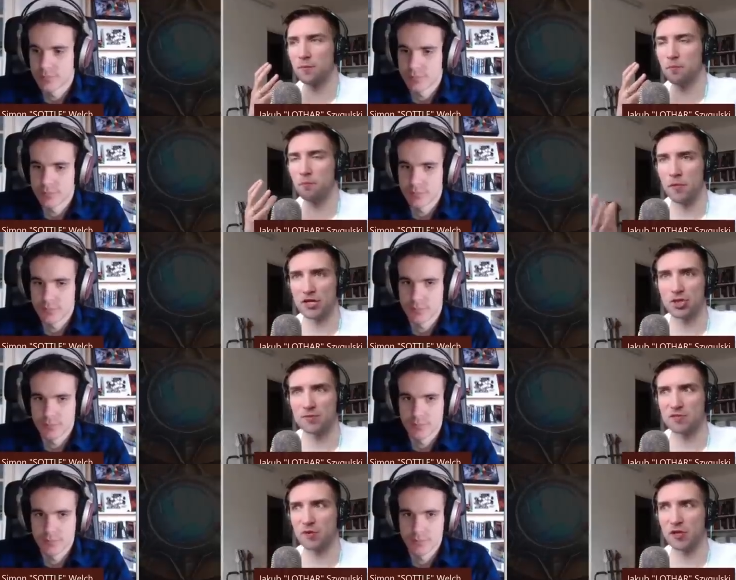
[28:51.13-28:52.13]
Speaker 1: uh,
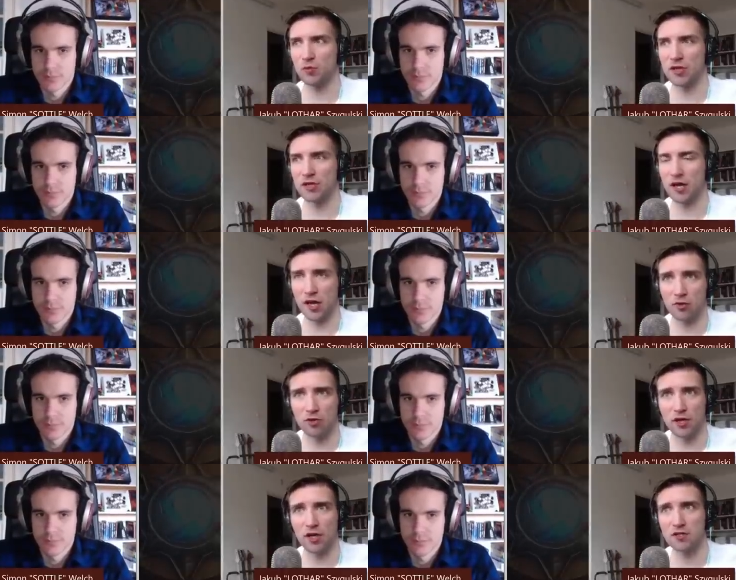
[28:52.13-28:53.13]
matchups
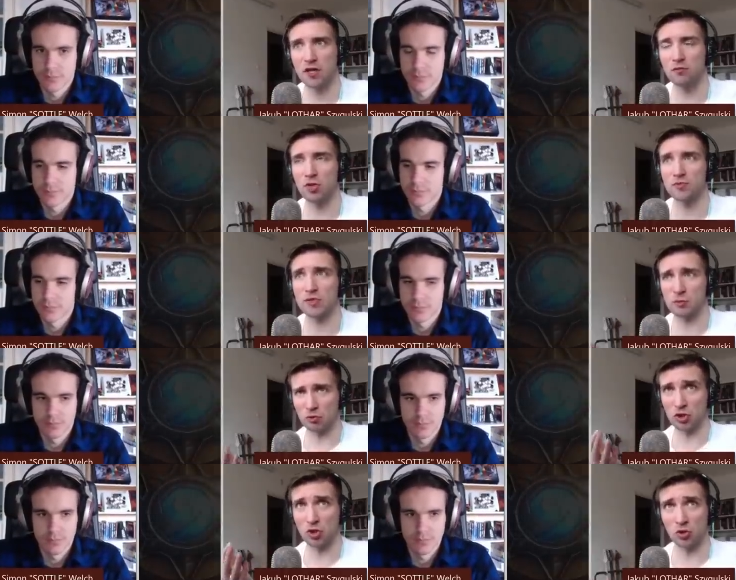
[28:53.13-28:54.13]
between aggro decks and
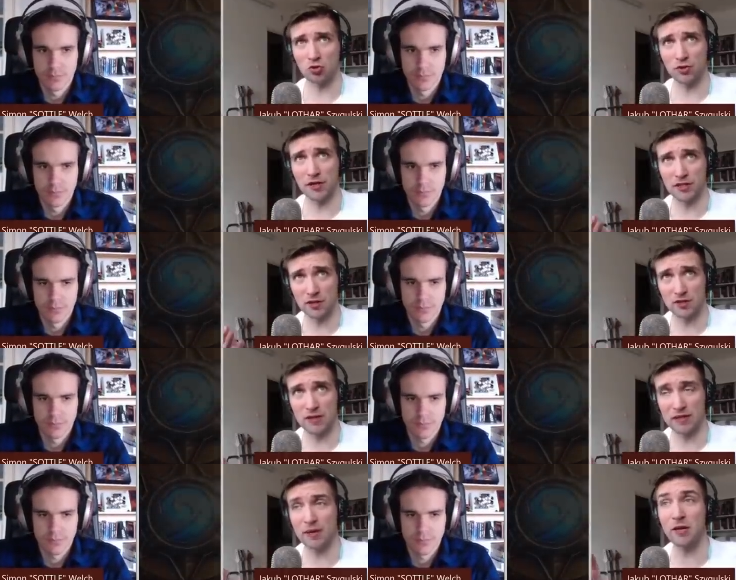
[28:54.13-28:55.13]
matchups between control
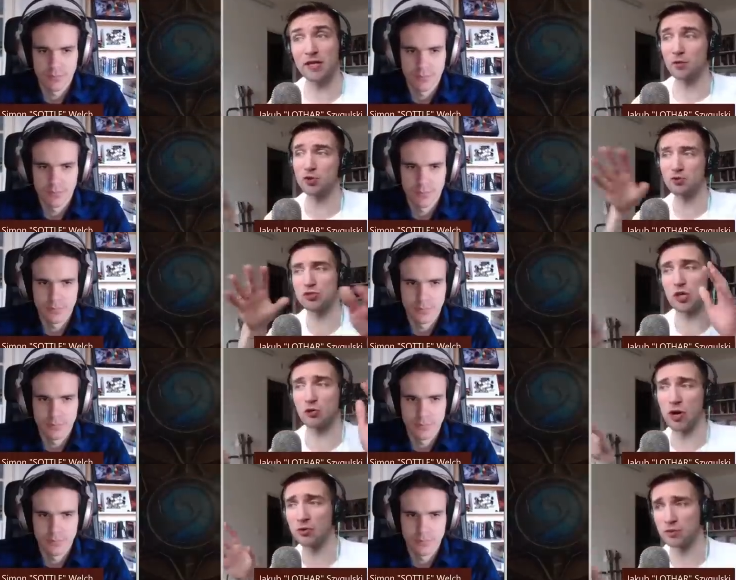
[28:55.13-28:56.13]
decks at the same time, and they
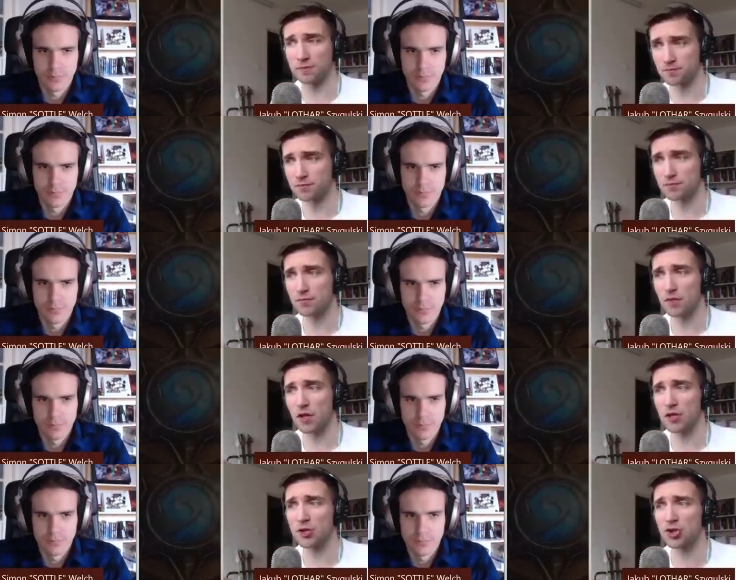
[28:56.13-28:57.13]
will switch around
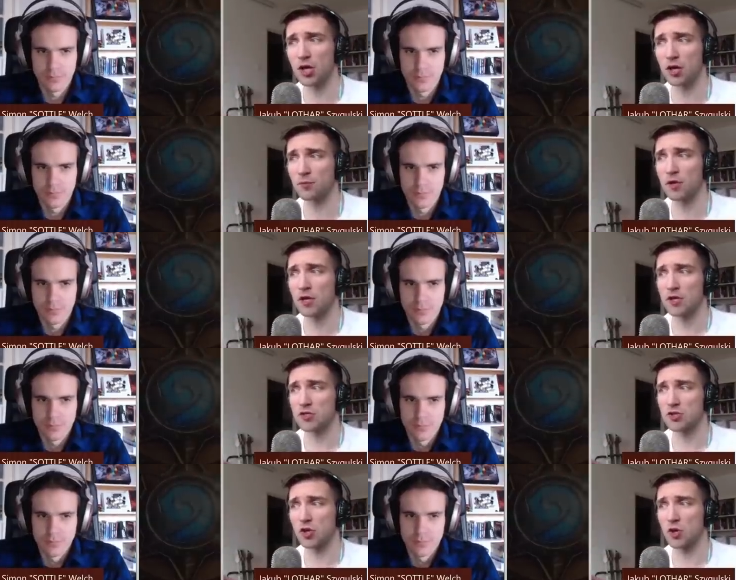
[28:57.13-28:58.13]
each
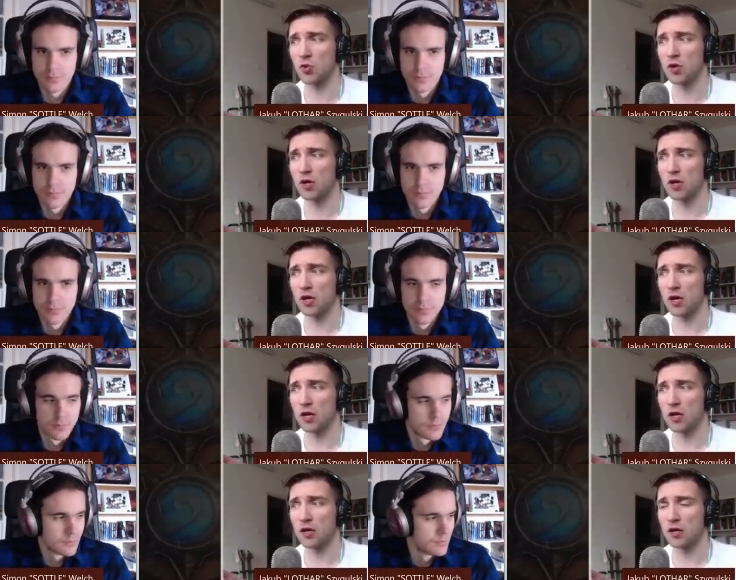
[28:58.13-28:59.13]
time. So
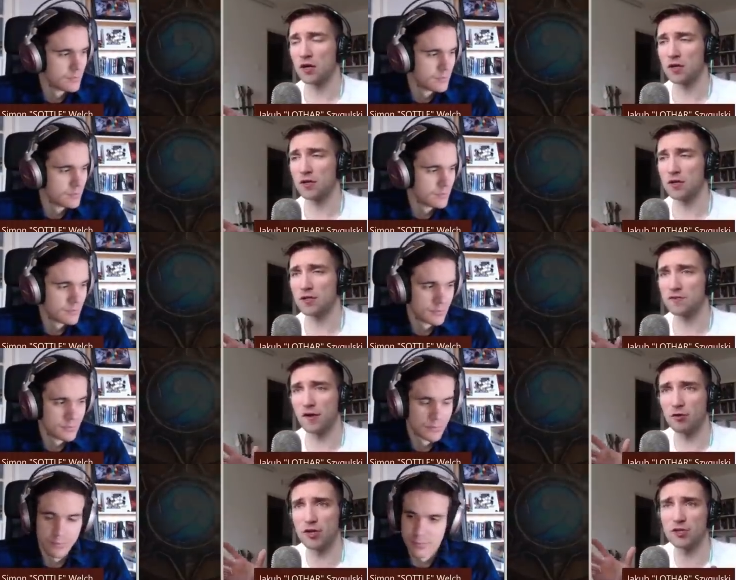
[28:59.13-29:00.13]
uh,
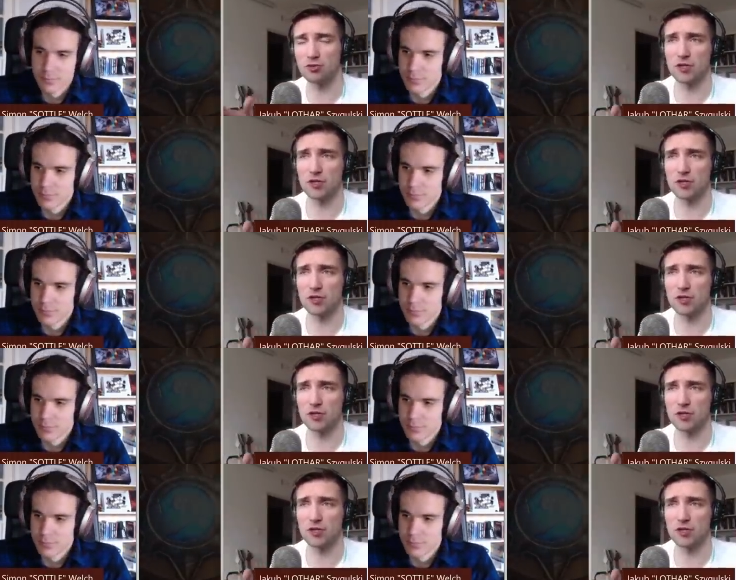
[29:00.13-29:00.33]
it's very